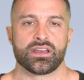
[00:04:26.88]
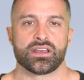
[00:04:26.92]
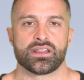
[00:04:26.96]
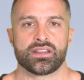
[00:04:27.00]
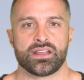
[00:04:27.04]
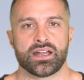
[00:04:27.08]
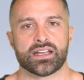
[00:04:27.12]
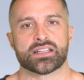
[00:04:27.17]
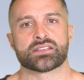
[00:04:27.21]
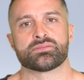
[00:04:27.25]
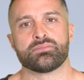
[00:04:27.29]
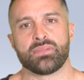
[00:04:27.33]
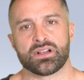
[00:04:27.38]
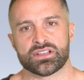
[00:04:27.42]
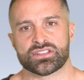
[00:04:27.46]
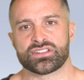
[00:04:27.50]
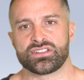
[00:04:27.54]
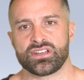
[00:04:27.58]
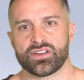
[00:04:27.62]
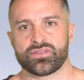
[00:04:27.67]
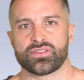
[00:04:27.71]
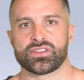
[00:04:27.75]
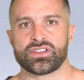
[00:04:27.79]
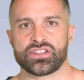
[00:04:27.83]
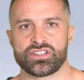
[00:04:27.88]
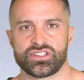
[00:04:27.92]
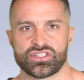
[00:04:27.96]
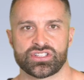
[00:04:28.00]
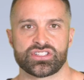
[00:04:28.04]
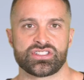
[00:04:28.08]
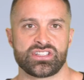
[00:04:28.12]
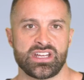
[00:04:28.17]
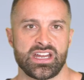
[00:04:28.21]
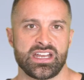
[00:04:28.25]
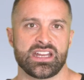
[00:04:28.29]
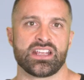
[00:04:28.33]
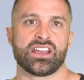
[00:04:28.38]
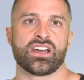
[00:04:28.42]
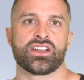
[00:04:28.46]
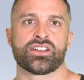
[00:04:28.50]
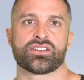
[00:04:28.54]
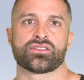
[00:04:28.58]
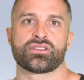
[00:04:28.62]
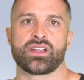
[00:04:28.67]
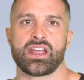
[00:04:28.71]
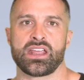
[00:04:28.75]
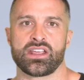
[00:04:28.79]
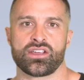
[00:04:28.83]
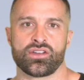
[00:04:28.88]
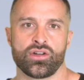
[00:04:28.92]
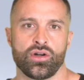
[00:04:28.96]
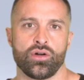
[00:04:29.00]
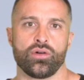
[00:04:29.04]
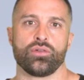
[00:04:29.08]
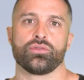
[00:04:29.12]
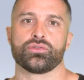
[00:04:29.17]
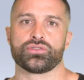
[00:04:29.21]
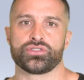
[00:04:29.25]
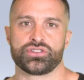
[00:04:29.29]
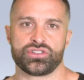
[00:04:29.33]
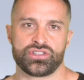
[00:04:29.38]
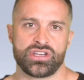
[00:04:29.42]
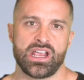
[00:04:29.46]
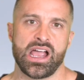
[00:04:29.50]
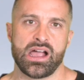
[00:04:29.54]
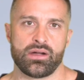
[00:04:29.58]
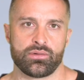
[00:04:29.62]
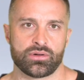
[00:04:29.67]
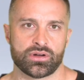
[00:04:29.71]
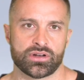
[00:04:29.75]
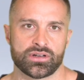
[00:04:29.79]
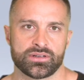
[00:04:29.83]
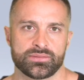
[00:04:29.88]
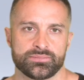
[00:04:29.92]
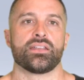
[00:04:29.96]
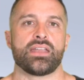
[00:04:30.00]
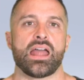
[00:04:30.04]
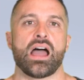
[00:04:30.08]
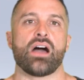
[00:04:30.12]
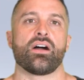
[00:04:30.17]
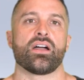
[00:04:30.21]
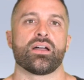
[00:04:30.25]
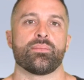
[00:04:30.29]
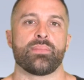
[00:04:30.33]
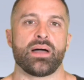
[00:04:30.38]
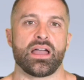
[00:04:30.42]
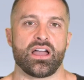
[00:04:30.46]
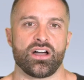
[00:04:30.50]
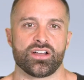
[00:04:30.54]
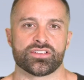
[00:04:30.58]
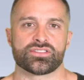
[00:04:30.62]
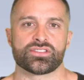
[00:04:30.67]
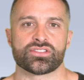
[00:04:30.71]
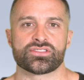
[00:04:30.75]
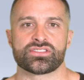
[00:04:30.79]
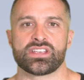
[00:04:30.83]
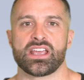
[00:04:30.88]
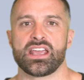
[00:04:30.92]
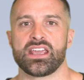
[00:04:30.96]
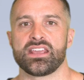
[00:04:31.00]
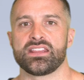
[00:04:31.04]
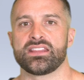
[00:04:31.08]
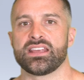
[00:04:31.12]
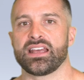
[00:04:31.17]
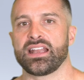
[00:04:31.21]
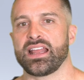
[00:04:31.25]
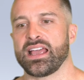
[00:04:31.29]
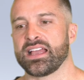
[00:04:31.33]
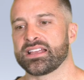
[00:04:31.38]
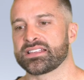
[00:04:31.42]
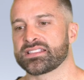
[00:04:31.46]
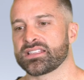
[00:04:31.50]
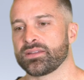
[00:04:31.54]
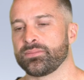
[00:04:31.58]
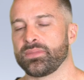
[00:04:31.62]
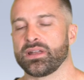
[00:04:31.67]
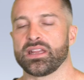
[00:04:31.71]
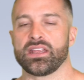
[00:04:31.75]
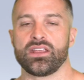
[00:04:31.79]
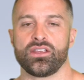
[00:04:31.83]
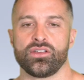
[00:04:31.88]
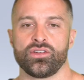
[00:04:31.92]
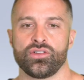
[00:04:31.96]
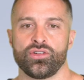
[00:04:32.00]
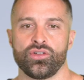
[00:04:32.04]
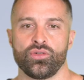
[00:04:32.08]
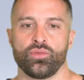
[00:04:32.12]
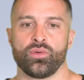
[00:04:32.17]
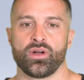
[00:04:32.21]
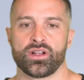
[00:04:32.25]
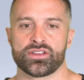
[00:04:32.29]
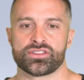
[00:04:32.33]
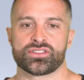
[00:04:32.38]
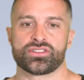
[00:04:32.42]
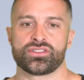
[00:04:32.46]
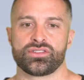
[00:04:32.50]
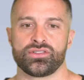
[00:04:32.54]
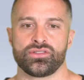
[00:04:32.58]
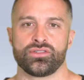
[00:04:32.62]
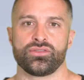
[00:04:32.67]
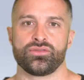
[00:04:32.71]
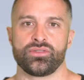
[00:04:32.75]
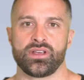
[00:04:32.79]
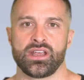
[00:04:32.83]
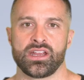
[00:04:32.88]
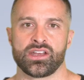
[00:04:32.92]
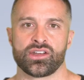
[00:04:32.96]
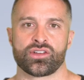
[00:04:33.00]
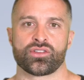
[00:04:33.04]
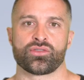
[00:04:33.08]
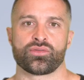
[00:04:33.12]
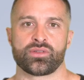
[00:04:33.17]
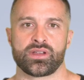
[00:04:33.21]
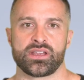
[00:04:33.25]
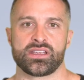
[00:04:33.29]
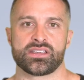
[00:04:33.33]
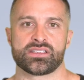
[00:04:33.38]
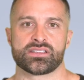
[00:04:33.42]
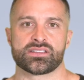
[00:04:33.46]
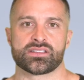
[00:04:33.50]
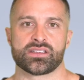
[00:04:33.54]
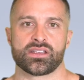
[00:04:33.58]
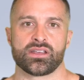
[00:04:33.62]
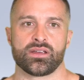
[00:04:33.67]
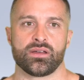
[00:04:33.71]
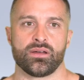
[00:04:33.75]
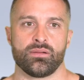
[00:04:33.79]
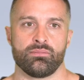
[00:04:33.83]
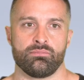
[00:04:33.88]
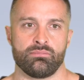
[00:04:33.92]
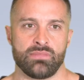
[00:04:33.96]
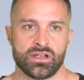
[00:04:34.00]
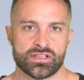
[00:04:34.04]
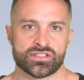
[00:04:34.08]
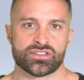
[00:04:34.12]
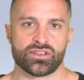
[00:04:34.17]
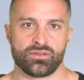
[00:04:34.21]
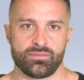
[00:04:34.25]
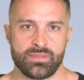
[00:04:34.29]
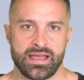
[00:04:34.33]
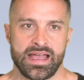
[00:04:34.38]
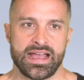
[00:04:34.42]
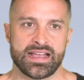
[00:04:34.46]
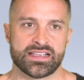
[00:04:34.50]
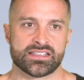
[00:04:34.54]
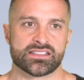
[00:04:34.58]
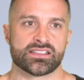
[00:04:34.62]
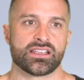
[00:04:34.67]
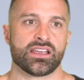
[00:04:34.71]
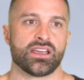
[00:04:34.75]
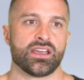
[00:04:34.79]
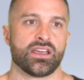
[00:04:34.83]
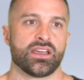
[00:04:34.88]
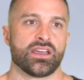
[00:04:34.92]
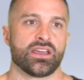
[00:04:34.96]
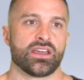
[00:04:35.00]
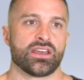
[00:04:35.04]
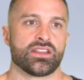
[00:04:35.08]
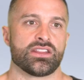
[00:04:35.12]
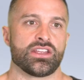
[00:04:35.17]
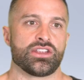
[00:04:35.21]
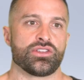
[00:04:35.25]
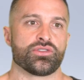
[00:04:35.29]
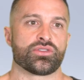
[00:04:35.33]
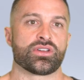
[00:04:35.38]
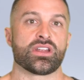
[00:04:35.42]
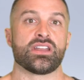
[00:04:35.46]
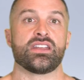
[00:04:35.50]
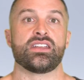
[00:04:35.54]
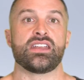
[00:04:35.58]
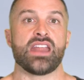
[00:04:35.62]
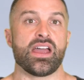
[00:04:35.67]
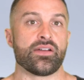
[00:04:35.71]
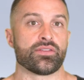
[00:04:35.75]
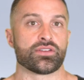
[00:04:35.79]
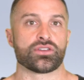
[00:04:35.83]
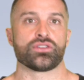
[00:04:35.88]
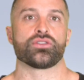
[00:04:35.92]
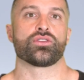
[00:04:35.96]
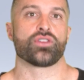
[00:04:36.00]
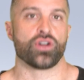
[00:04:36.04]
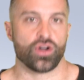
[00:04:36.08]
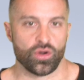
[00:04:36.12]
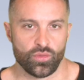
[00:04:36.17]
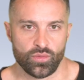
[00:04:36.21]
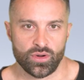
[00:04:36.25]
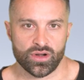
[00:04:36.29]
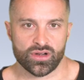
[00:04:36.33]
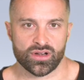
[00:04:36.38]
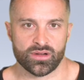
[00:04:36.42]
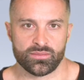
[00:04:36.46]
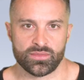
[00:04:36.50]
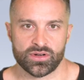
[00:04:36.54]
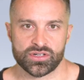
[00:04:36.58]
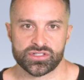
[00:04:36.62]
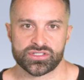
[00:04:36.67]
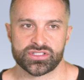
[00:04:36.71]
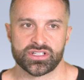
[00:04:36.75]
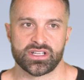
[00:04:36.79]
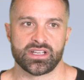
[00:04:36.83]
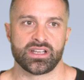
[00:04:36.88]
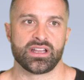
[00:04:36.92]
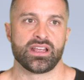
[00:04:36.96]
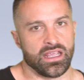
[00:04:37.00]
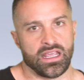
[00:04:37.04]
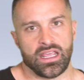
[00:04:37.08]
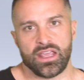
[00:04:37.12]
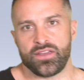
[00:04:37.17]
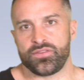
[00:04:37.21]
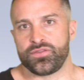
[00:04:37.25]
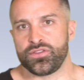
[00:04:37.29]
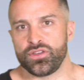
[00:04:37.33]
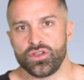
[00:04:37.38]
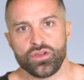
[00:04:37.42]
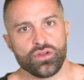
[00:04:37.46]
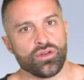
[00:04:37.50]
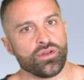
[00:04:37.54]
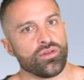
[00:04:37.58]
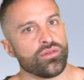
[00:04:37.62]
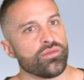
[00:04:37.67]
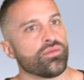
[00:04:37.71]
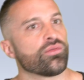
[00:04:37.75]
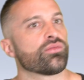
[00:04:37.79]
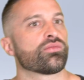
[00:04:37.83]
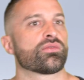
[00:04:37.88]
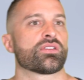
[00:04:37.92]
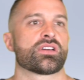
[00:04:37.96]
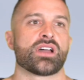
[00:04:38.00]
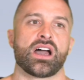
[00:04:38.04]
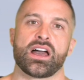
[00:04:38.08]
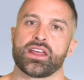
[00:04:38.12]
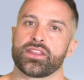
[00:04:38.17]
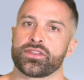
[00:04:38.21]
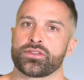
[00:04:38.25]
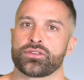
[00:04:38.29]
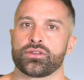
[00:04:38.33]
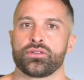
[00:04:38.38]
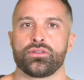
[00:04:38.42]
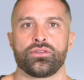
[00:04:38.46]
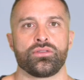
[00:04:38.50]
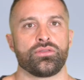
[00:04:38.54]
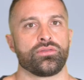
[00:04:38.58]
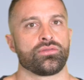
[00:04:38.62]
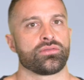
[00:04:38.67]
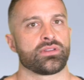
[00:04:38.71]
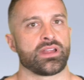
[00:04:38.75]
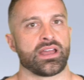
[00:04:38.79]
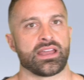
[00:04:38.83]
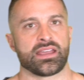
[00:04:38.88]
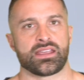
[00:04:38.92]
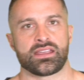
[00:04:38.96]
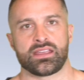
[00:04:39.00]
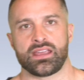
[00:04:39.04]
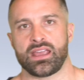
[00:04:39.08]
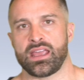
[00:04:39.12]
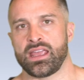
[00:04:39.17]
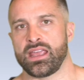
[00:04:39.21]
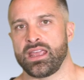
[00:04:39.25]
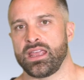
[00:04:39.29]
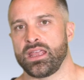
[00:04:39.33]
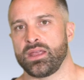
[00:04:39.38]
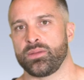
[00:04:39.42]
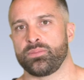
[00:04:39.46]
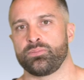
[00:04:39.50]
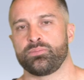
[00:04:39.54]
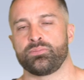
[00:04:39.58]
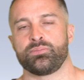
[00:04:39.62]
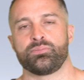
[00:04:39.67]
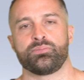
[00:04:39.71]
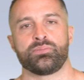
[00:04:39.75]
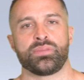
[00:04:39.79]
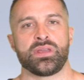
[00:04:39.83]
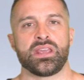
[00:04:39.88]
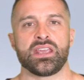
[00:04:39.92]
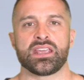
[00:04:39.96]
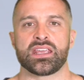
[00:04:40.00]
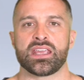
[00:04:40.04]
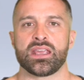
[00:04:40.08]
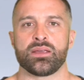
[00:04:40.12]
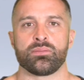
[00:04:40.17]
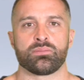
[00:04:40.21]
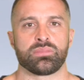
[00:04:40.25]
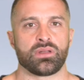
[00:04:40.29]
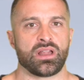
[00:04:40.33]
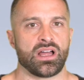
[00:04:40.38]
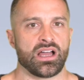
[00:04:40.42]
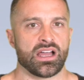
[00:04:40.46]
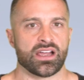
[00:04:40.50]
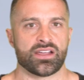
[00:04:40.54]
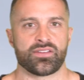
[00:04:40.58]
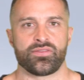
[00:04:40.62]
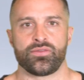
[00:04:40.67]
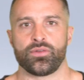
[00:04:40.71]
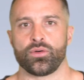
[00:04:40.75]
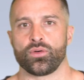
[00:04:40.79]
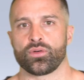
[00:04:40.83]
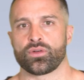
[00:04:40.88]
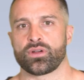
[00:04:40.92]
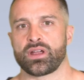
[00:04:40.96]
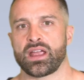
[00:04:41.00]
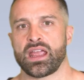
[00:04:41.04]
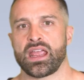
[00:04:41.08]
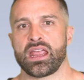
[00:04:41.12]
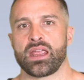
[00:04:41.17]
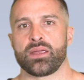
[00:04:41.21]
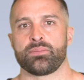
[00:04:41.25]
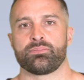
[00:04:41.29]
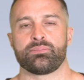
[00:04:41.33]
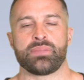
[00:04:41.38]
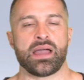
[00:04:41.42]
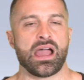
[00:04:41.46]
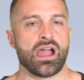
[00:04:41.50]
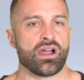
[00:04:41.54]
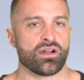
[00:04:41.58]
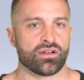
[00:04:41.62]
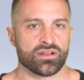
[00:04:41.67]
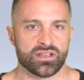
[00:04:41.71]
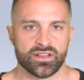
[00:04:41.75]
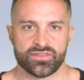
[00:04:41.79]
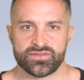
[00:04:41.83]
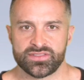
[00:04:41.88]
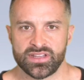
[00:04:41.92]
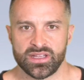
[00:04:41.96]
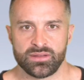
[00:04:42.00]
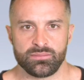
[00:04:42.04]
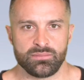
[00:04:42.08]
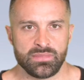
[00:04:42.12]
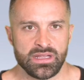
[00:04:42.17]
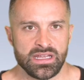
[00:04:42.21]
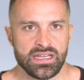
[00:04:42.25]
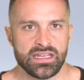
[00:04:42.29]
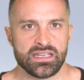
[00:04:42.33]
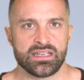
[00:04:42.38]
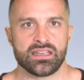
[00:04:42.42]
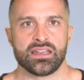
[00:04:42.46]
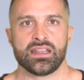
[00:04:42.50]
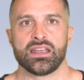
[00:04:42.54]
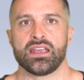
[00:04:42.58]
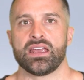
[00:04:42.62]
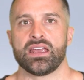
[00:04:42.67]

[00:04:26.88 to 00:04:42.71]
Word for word: That is much different than just standing under a cold shower. Now, am I also saying that as somebody who wants to increase muscle mass, that you can never do cold water immersion? If you got through like a peaking block for a powerlifting meet,